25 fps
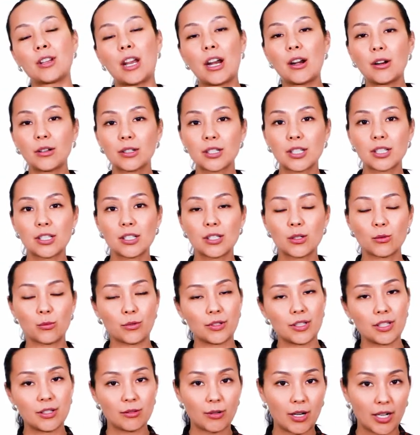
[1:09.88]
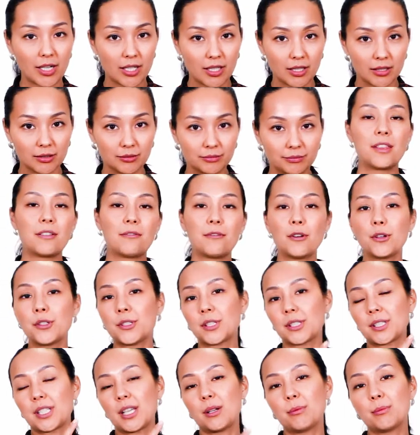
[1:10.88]
characters with this radical. The
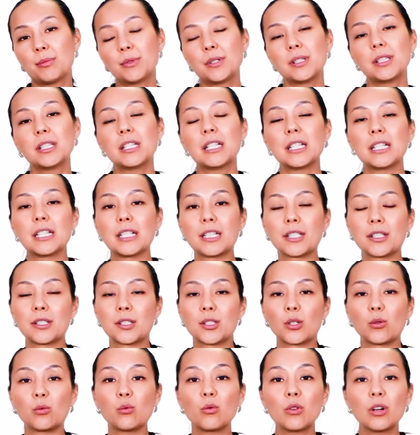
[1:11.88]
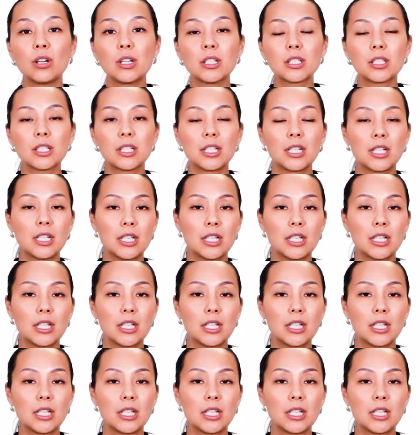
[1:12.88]
first example, it's a word